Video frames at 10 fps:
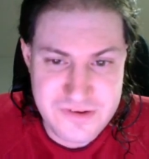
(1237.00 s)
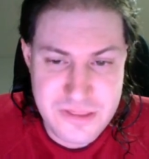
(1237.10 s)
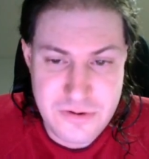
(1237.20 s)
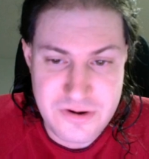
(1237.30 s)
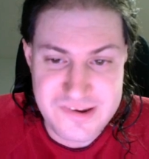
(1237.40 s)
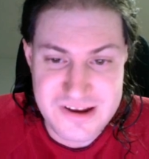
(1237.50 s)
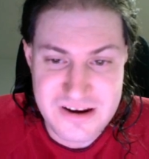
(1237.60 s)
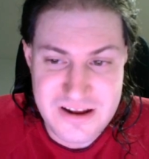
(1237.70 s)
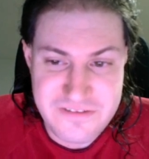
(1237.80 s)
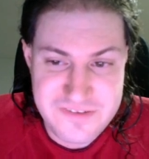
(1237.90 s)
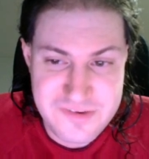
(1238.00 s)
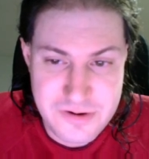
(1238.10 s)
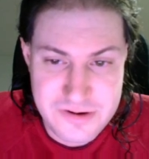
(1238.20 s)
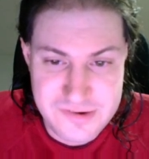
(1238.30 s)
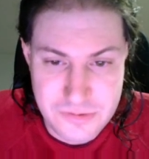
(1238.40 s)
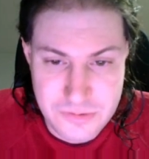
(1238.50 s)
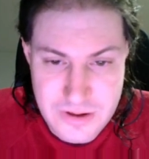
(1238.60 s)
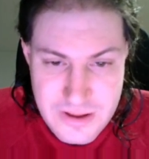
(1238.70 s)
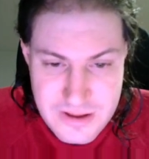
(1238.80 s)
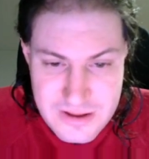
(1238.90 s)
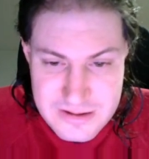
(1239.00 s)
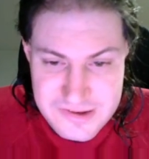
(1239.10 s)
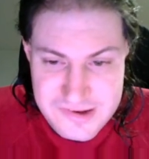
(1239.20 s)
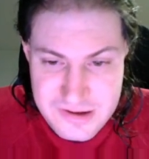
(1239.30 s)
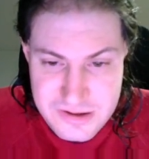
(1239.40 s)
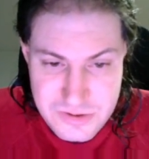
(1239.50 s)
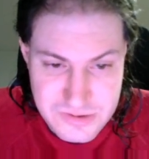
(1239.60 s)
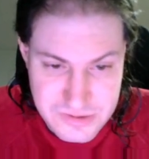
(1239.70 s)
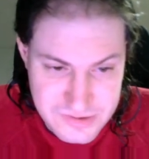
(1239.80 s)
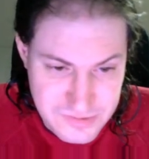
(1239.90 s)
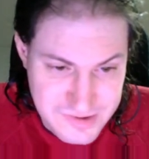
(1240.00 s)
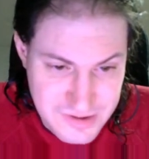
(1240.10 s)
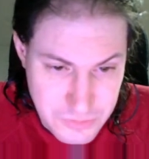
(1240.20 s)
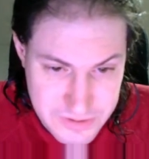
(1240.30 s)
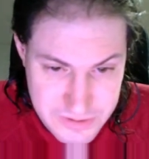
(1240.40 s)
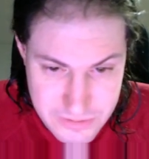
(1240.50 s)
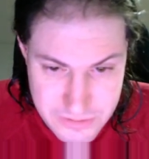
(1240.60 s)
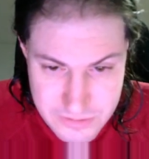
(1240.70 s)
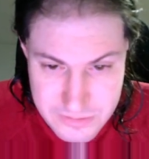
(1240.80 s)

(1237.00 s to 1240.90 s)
32nd and a half street. So let's say, so see how here